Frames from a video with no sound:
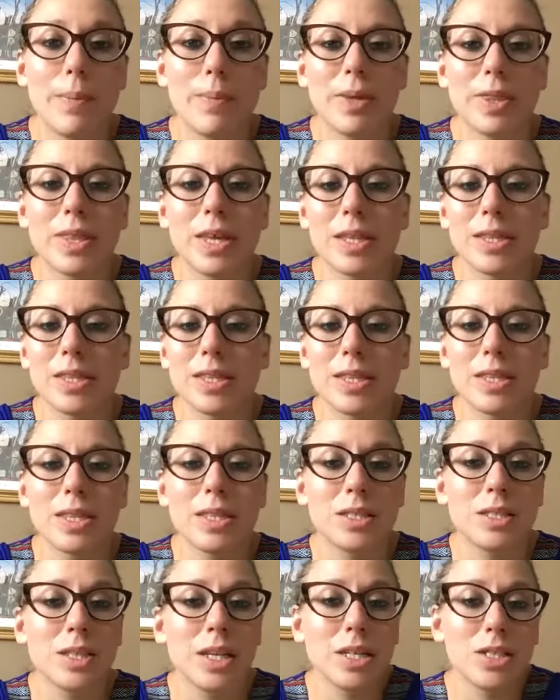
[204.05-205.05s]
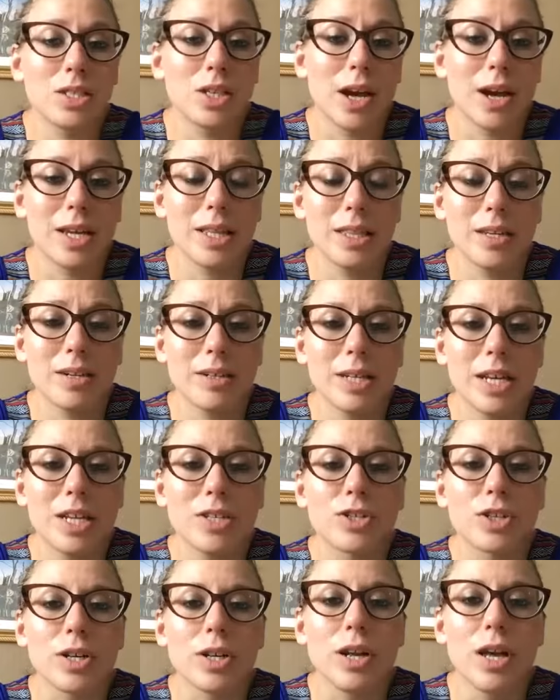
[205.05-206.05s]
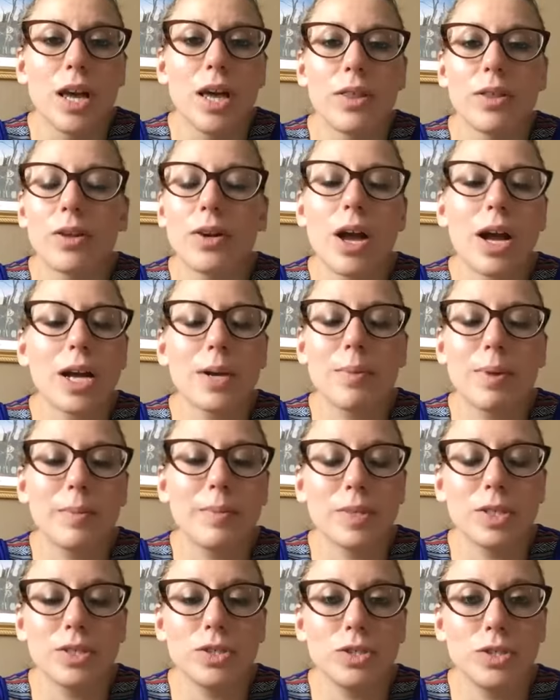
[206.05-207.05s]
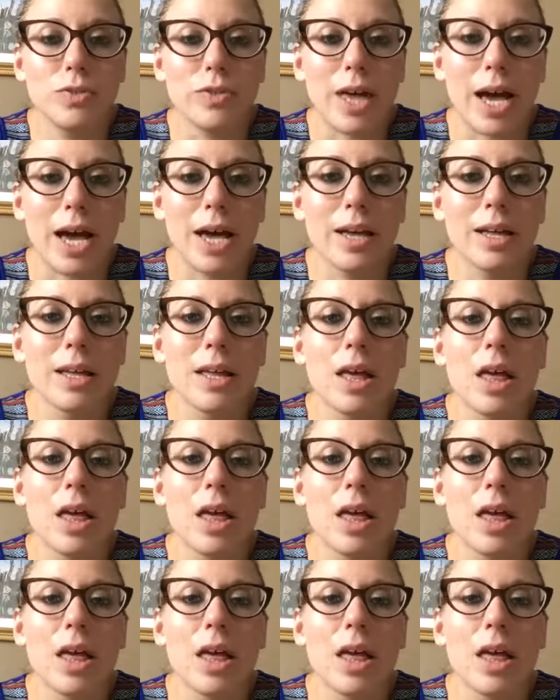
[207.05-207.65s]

but that it's not in their nature, they're not going to be able to do that.